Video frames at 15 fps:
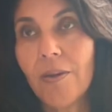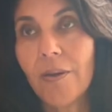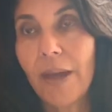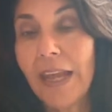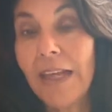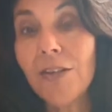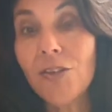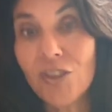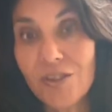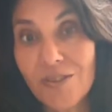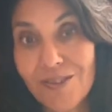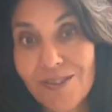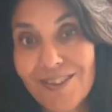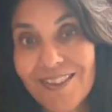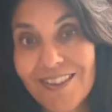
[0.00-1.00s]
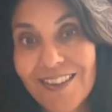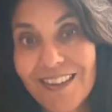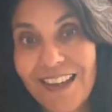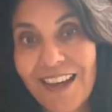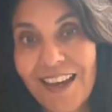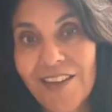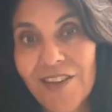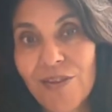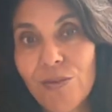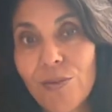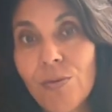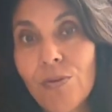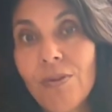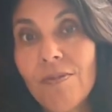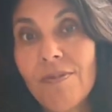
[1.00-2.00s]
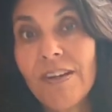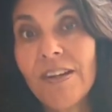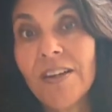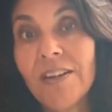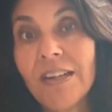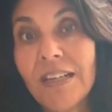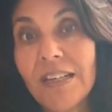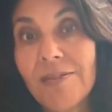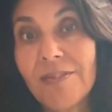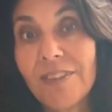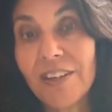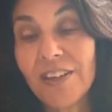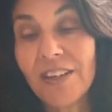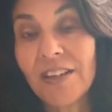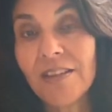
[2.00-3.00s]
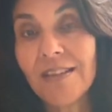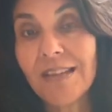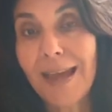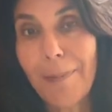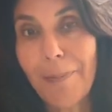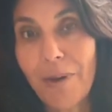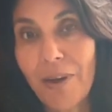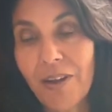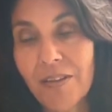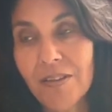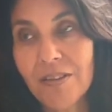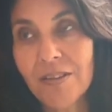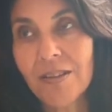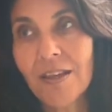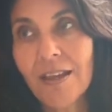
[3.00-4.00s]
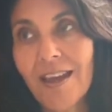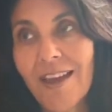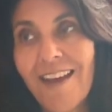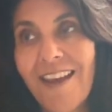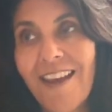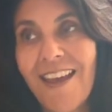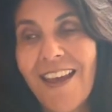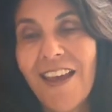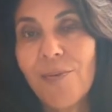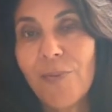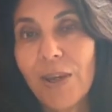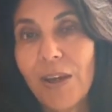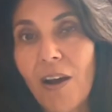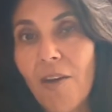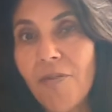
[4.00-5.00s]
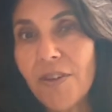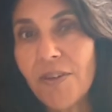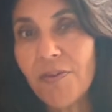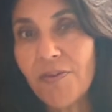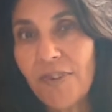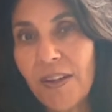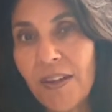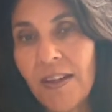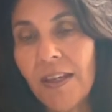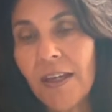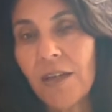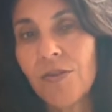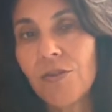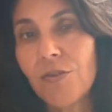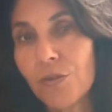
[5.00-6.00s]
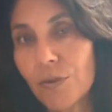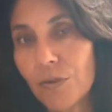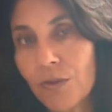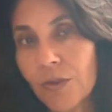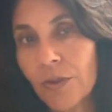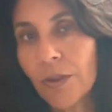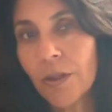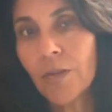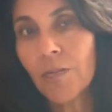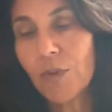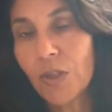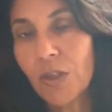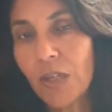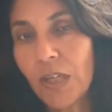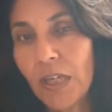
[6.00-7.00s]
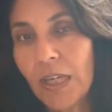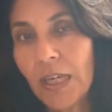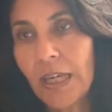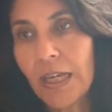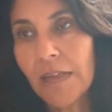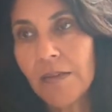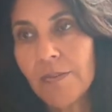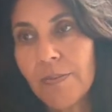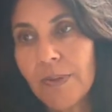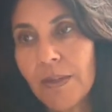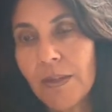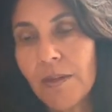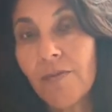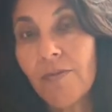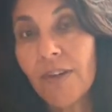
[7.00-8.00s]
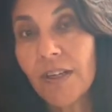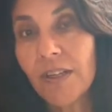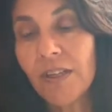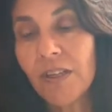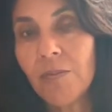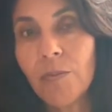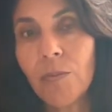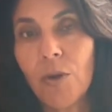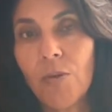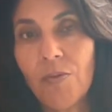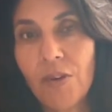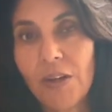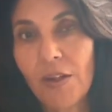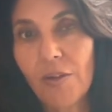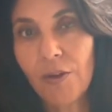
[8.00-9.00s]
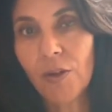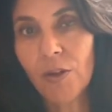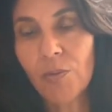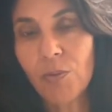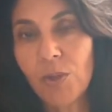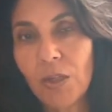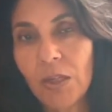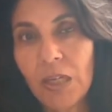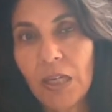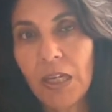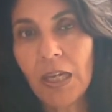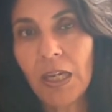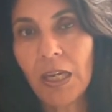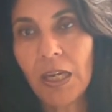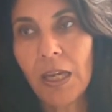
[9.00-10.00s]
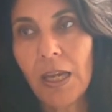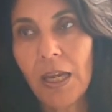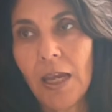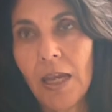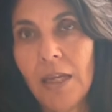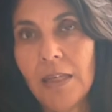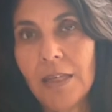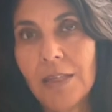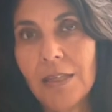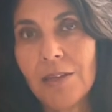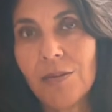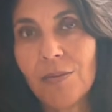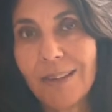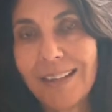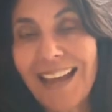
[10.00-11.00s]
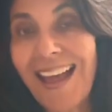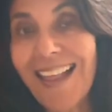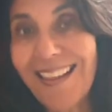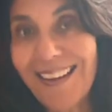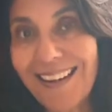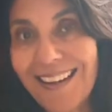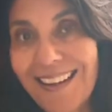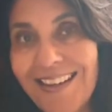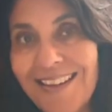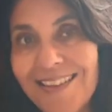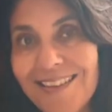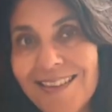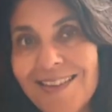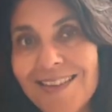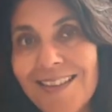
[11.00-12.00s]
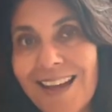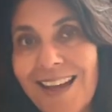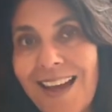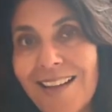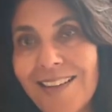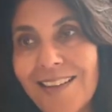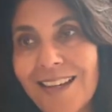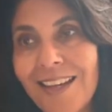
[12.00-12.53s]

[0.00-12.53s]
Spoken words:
ages, yeah, through the various epochs. And we often feel like a certain community has been the victim of another community. And the reality is that